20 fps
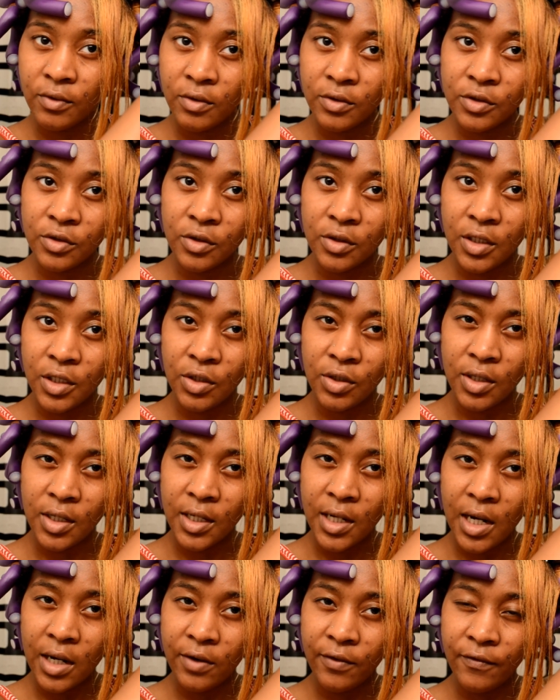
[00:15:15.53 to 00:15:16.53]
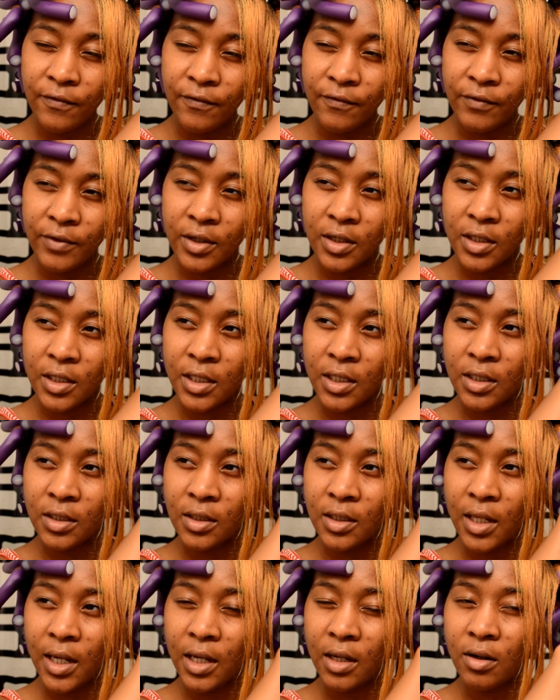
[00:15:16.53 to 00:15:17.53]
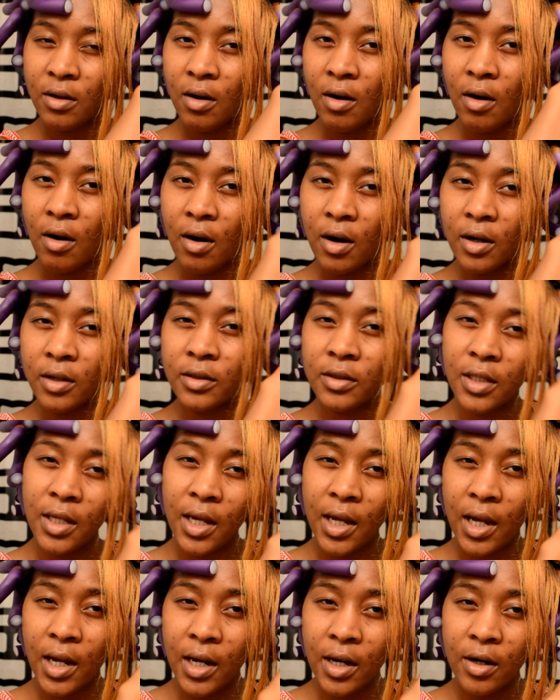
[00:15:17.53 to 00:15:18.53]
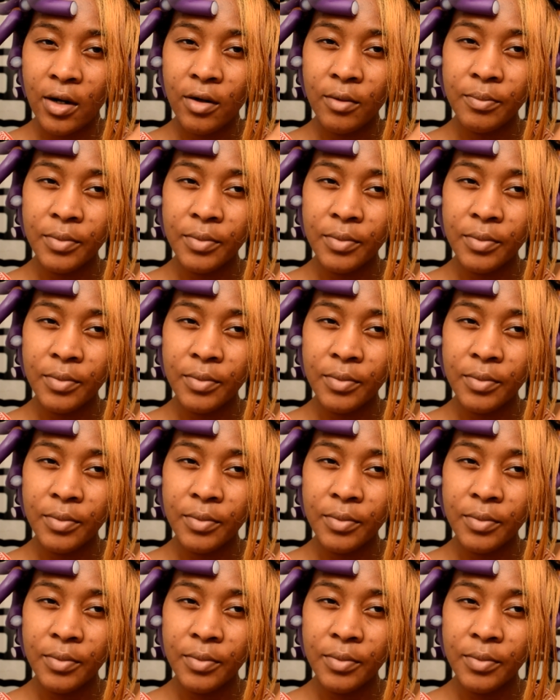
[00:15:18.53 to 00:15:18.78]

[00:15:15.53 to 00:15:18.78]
so then you can kind of feel it like on the hair,